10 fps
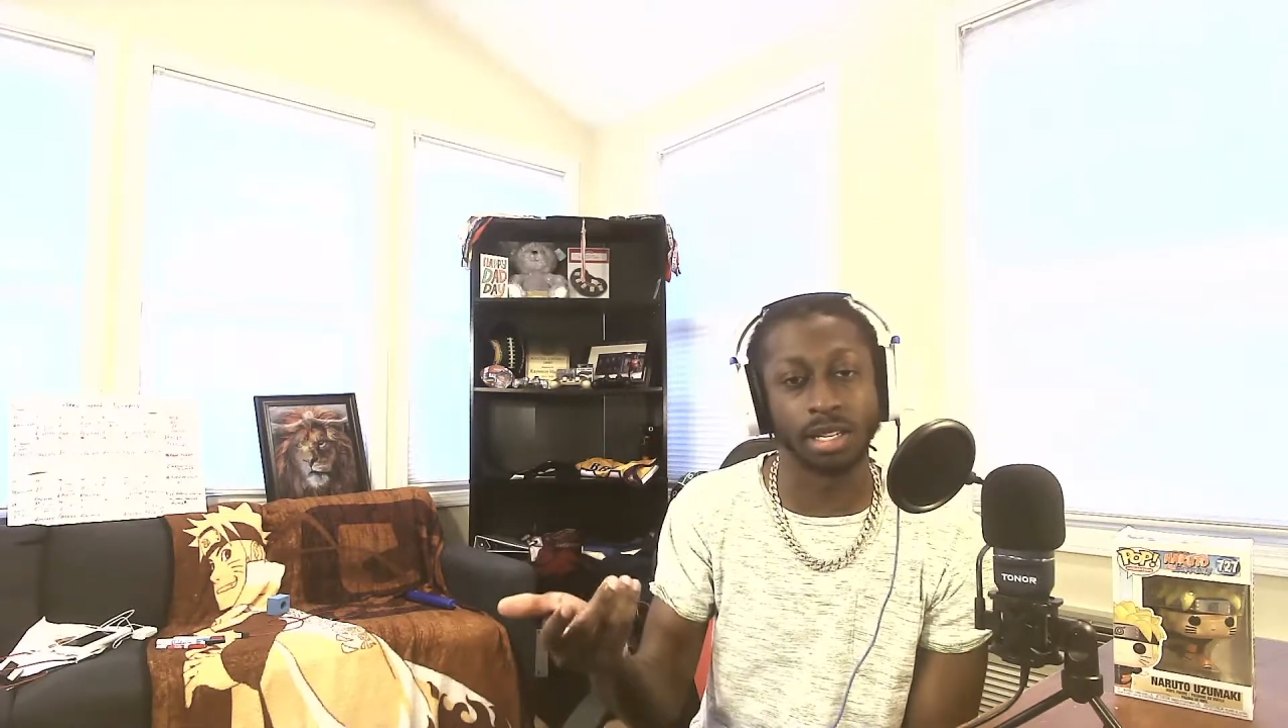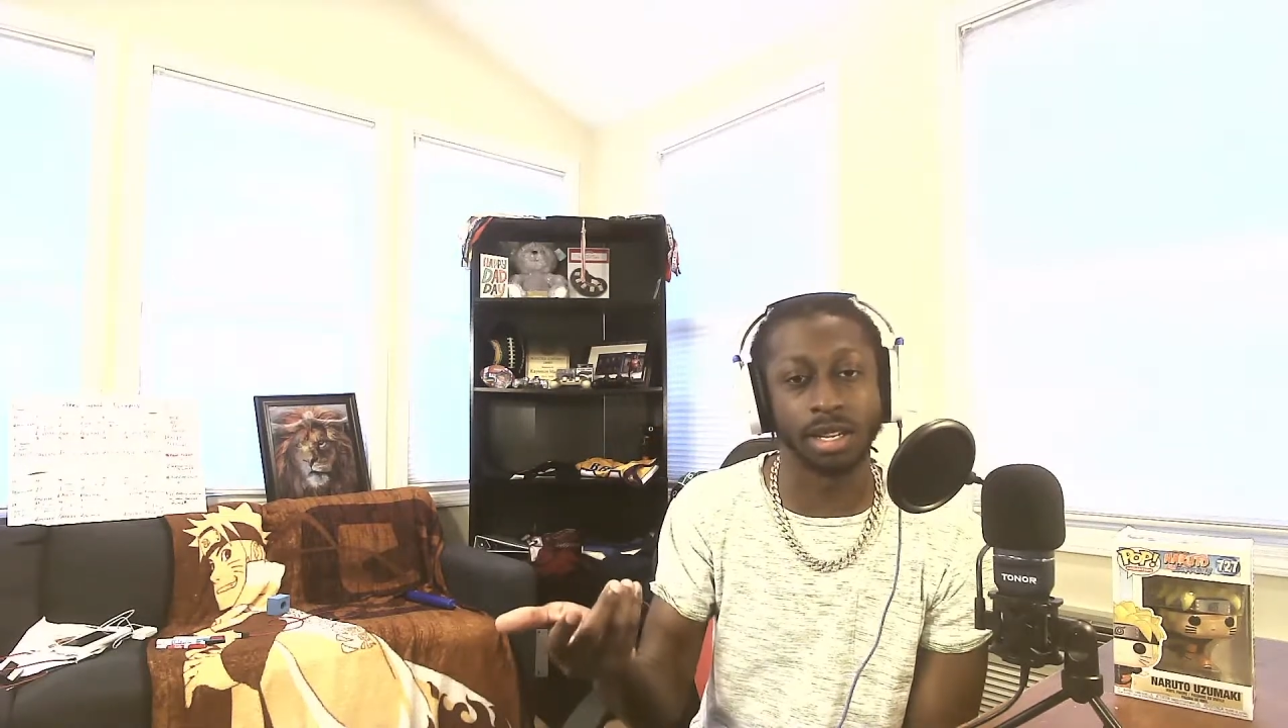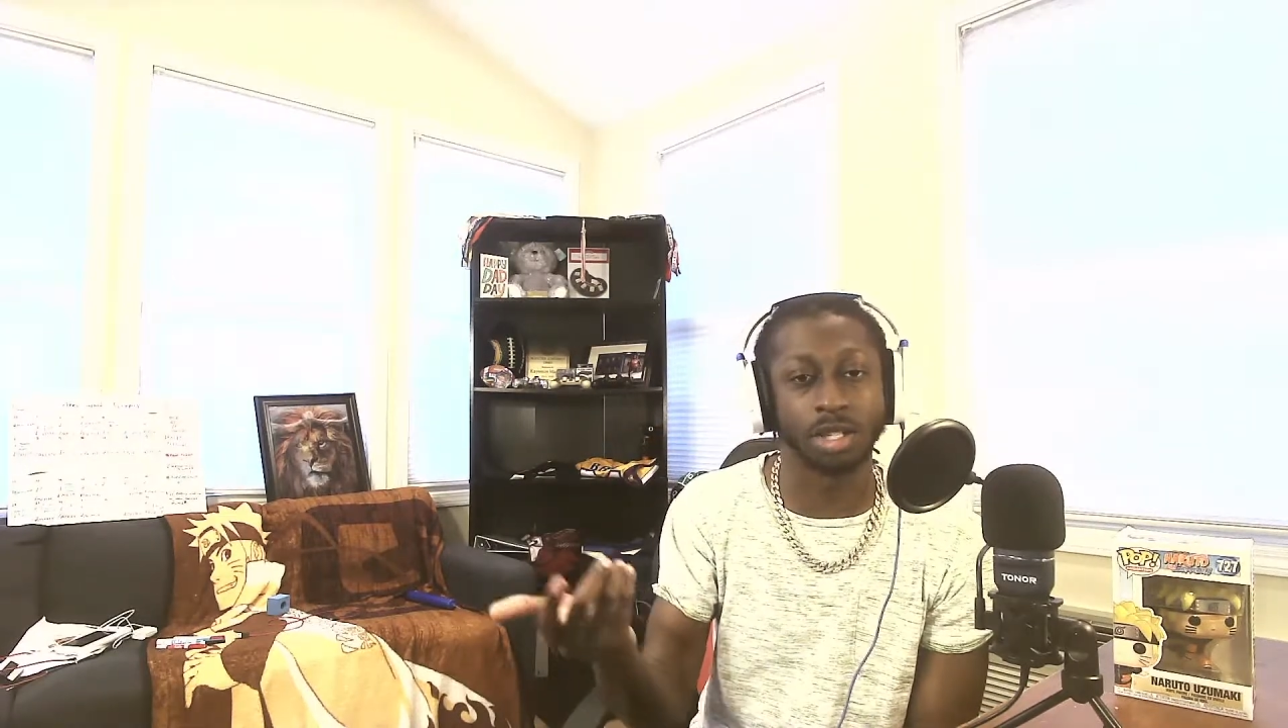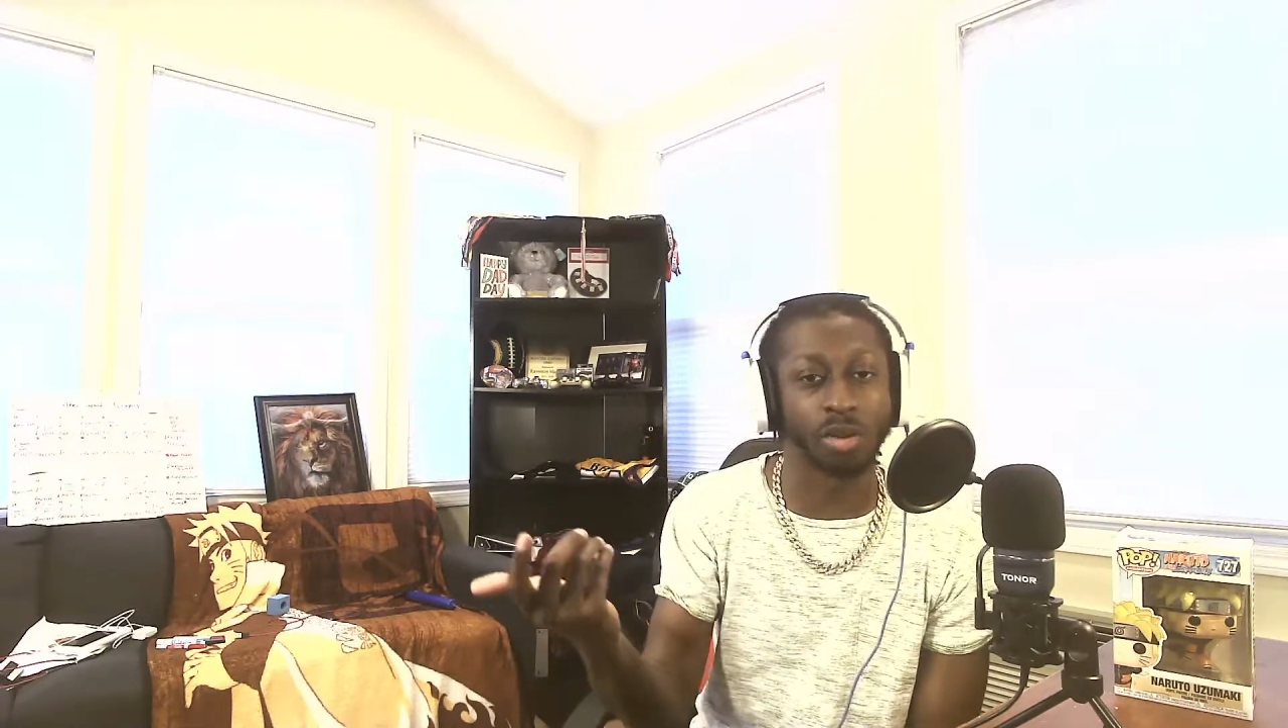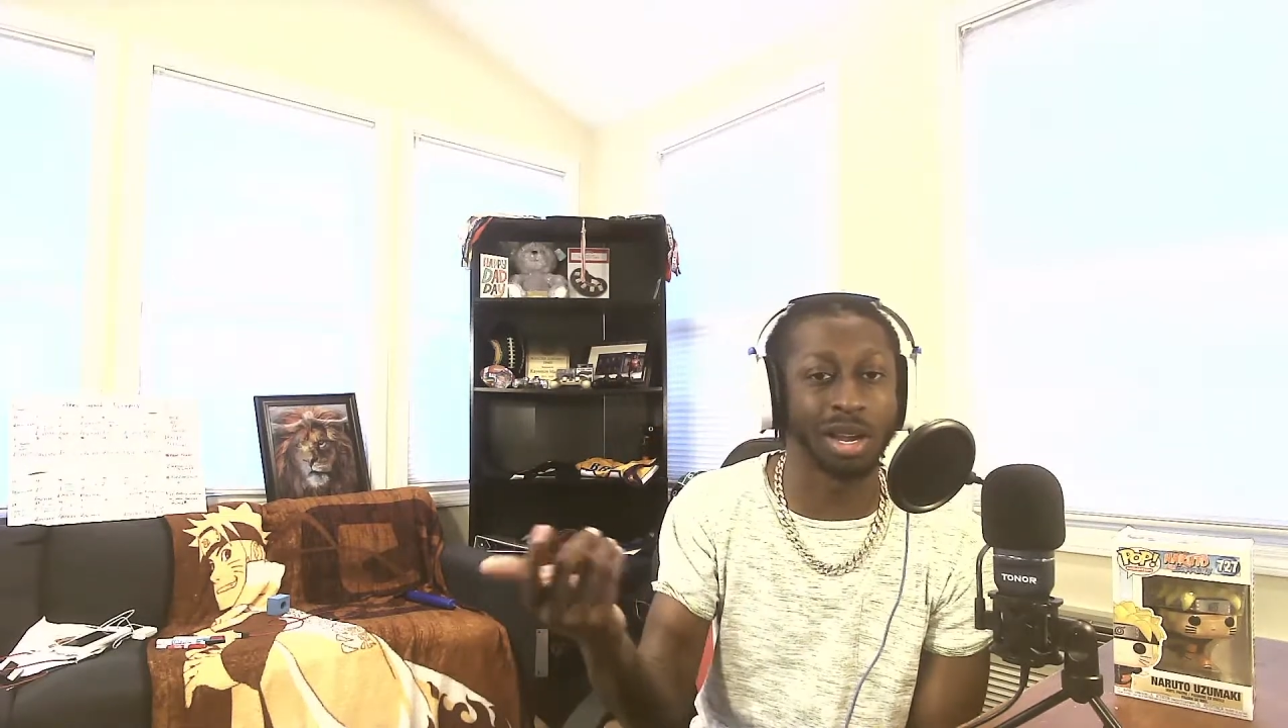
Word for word: the touchscreen,